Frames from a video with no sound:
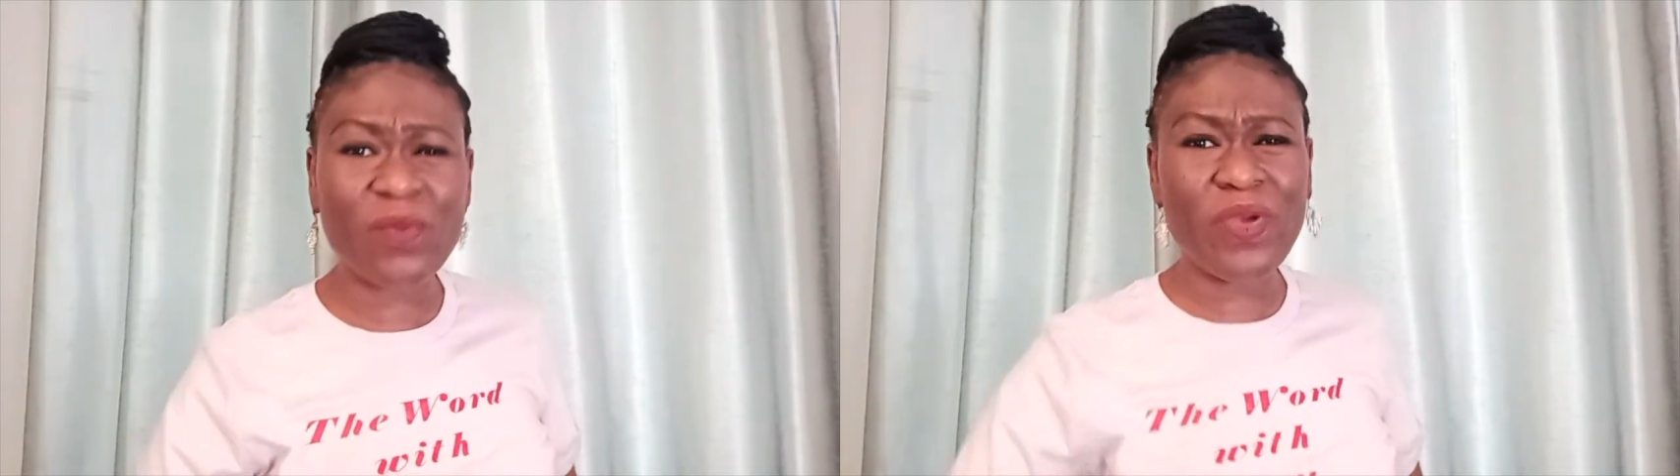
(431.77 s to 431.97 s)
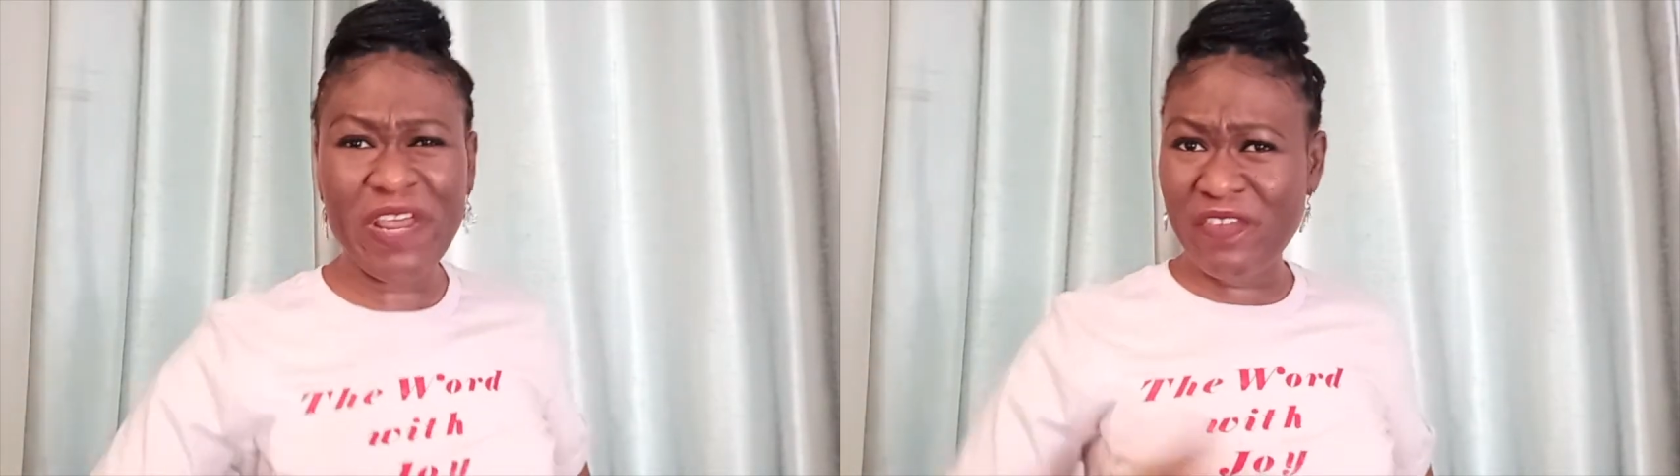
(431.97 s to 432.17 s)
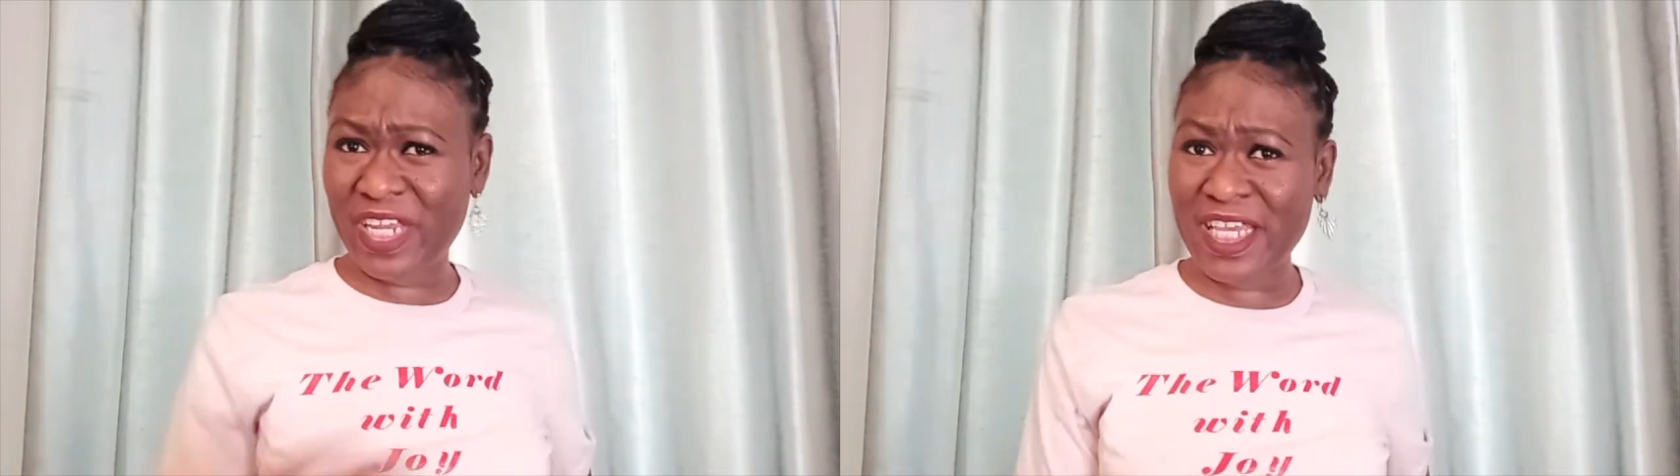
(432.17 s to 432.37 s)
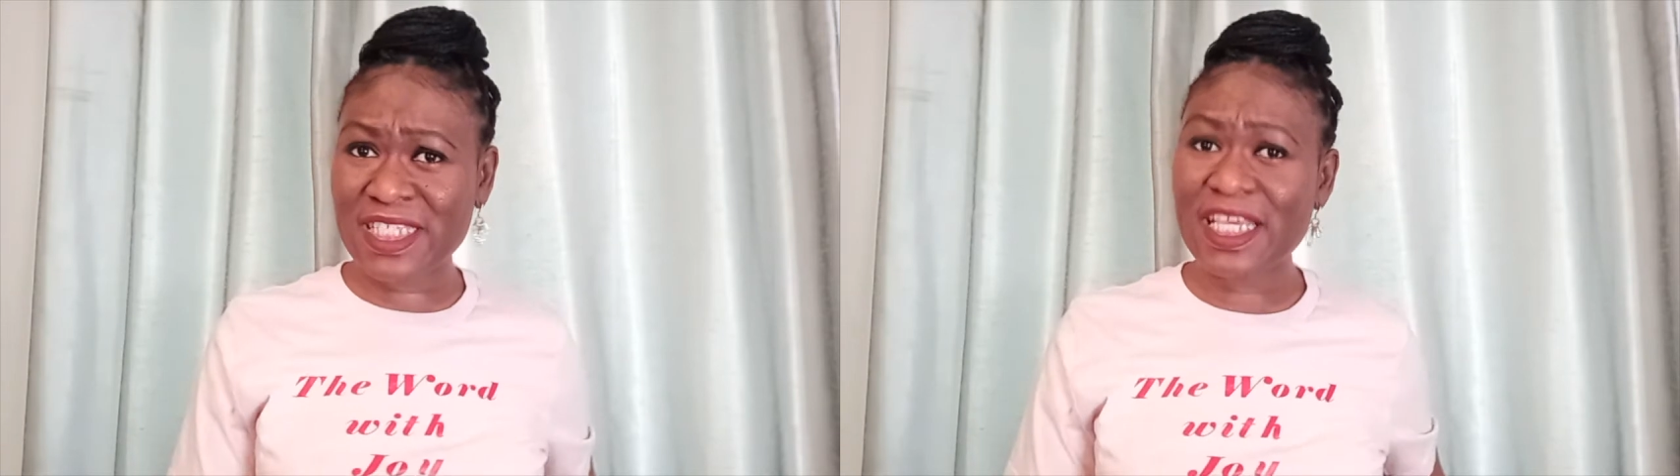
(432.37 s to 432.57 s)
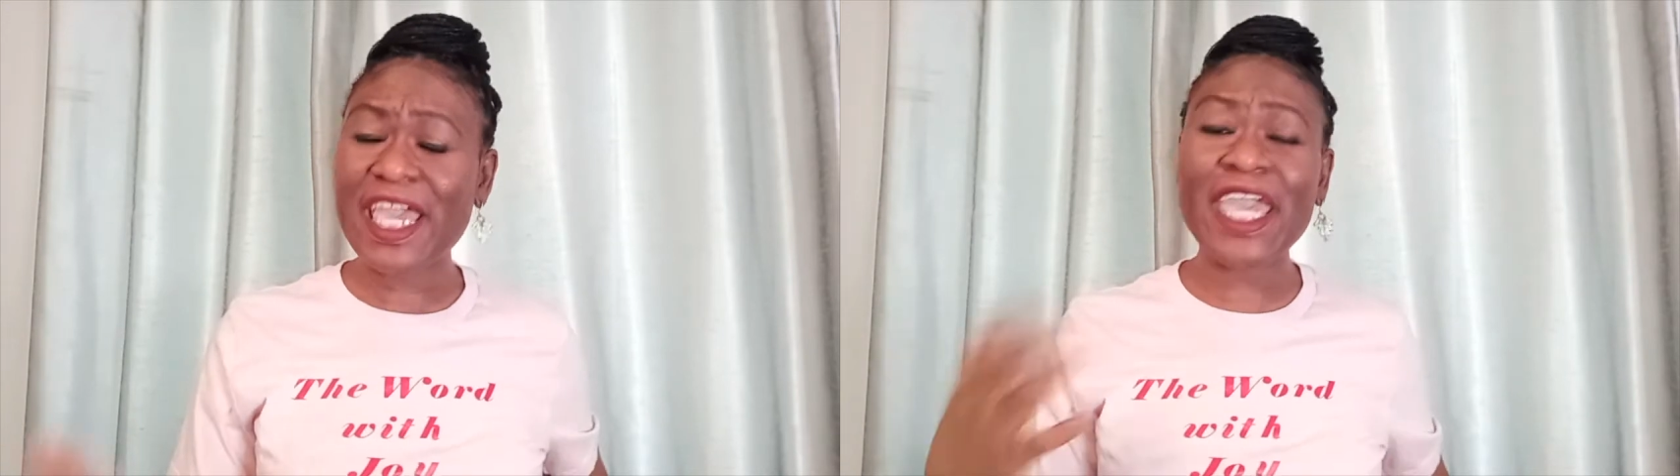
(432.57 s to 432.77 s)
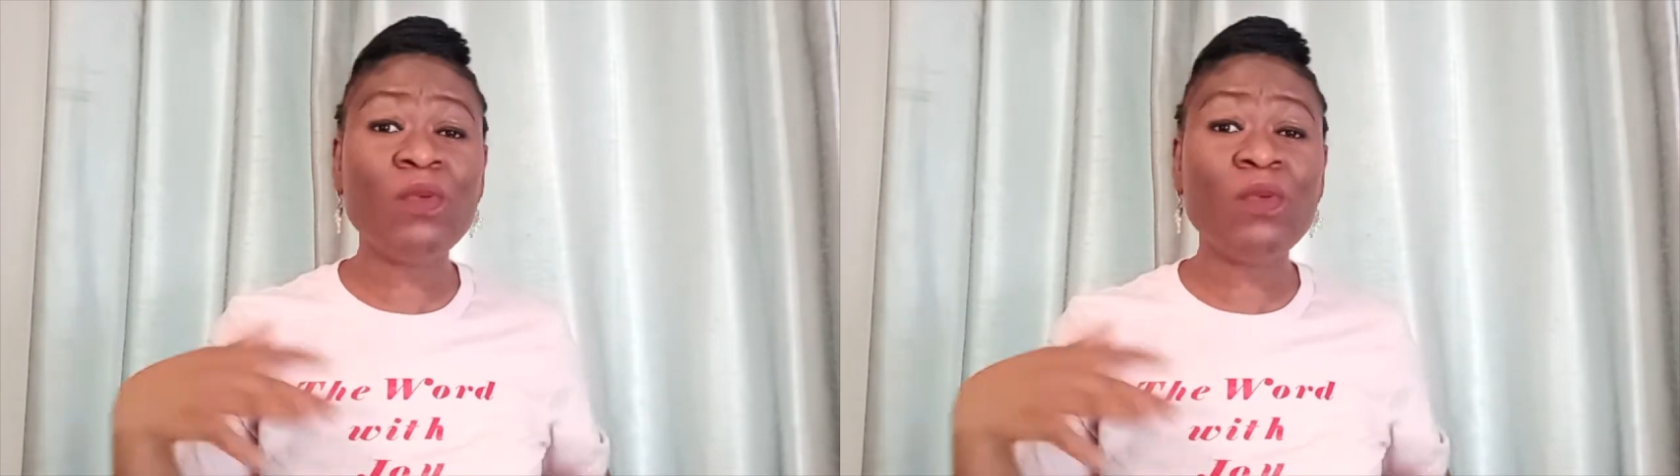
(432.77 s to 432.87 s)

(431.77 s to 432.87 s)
like whatever it is.